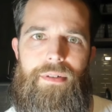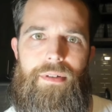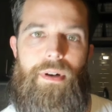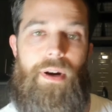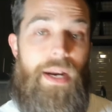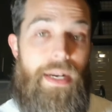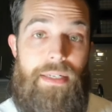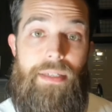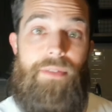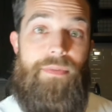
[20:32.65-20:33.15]

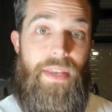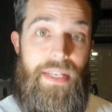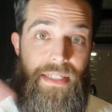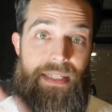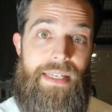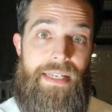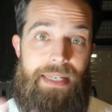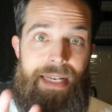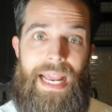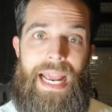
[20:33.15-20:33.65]
Granted, they
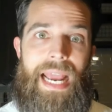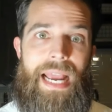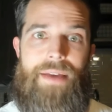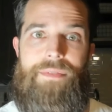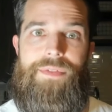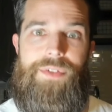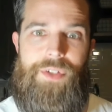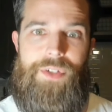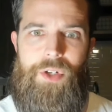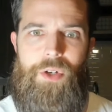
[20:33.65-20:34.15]
didn't
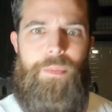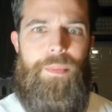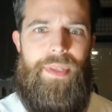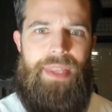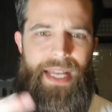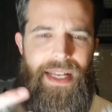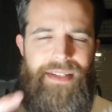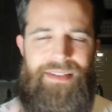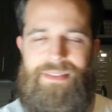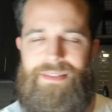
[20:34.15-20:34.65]
have Zoom, but
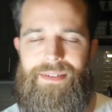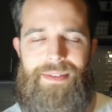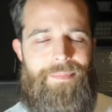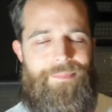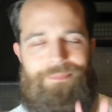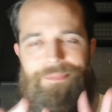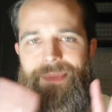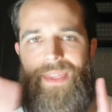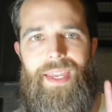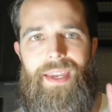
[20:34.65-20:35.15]

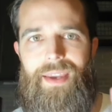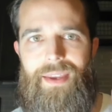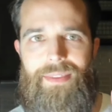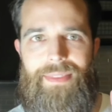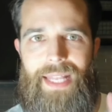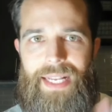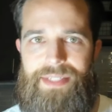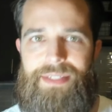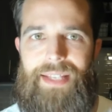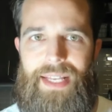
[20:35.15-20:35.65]

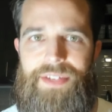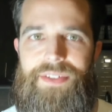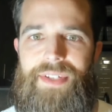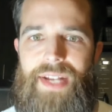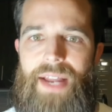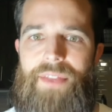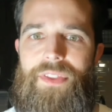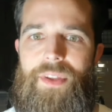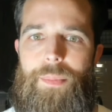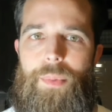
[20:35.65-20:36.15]
that's
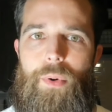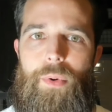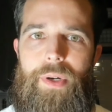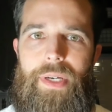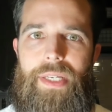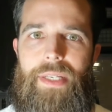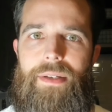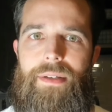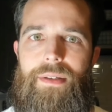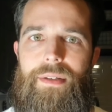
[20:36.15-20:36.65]
not the
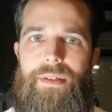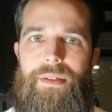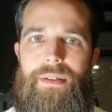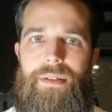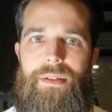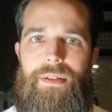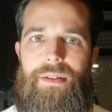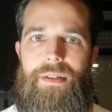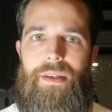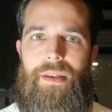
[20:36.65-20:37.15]
point.
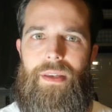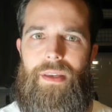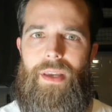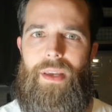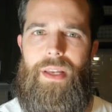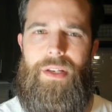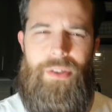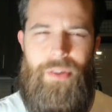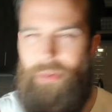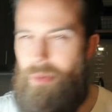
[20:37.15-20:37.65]

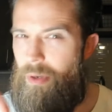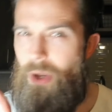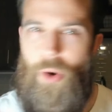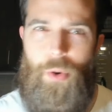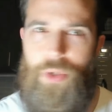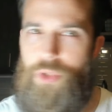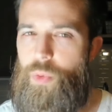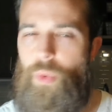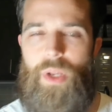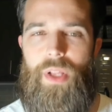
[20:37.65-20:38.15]
And you
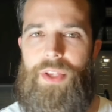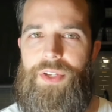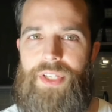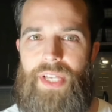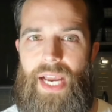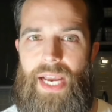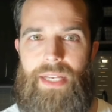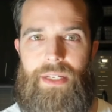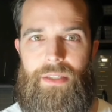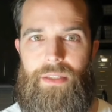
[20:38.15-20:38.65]
know as well as
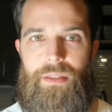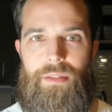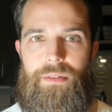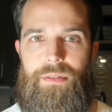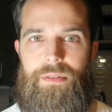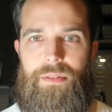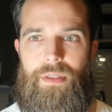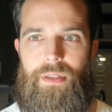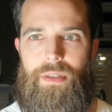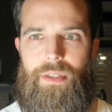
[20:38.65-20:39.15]
I do,
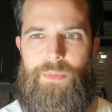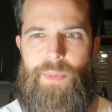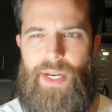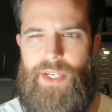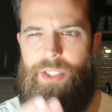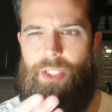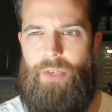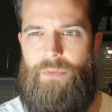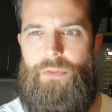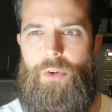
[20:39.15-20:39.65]

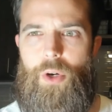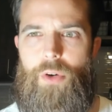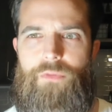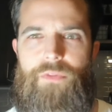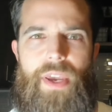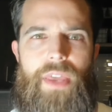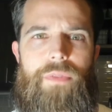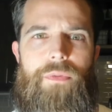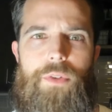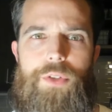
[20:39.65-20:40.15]
especially if you're a
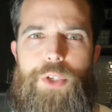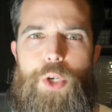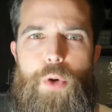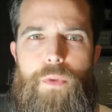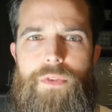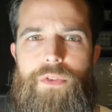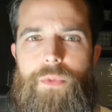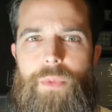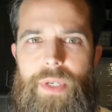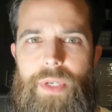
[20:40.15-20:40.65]
faithful
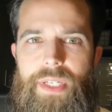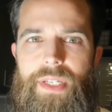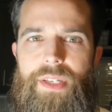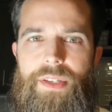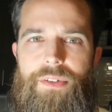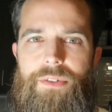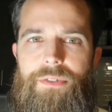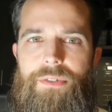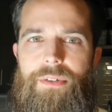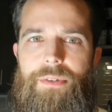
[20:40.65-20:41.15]
Jehovah's
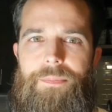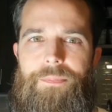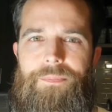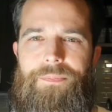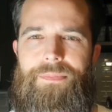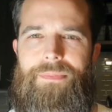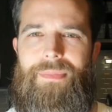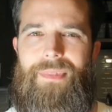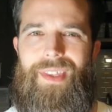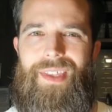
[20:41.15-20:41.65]
Witness,
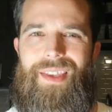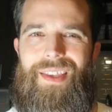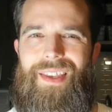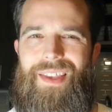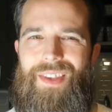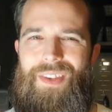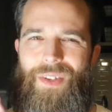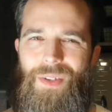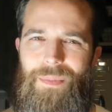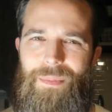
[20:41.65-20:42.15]

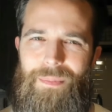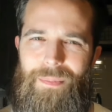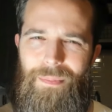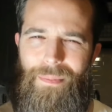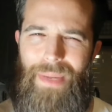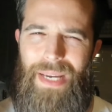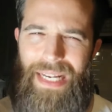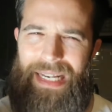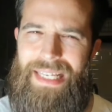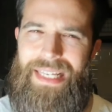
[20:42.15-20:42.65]

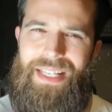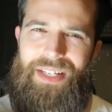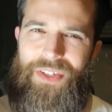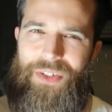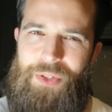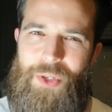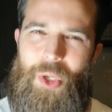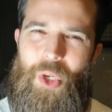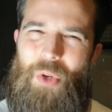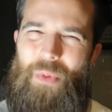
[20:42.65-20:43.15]
meeting in
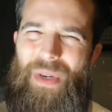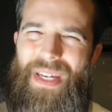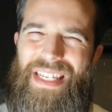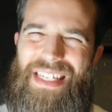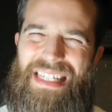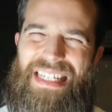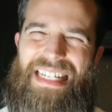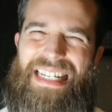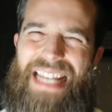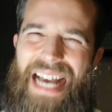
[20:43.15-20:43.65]
Zoom
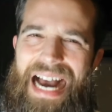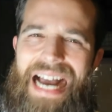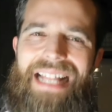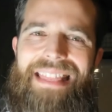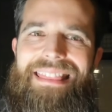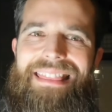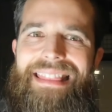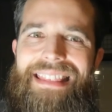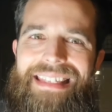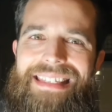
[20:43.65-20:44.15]
is
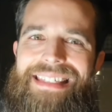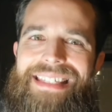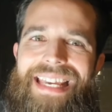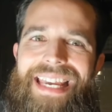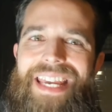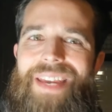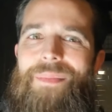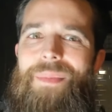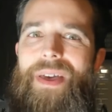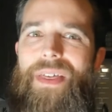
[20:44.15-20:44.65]
not the
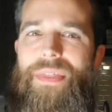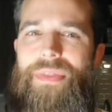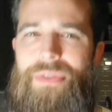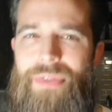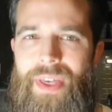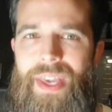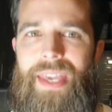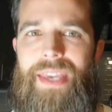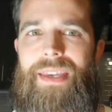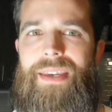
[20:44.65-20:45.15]
same
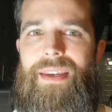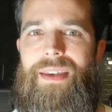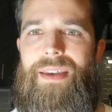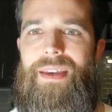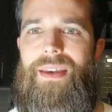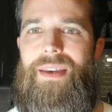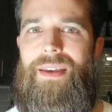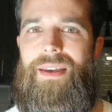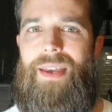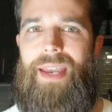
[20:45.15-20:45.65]
thing
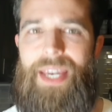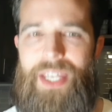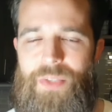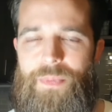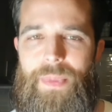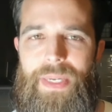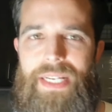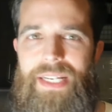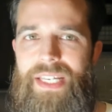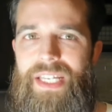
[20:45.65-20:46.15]

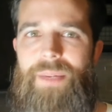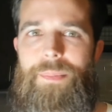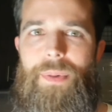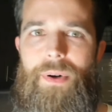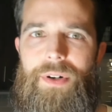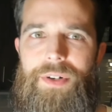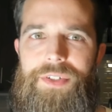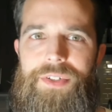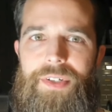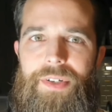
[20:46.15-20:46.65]
as meeting in
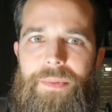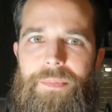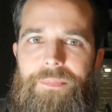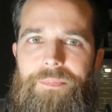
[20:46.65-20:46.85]
person.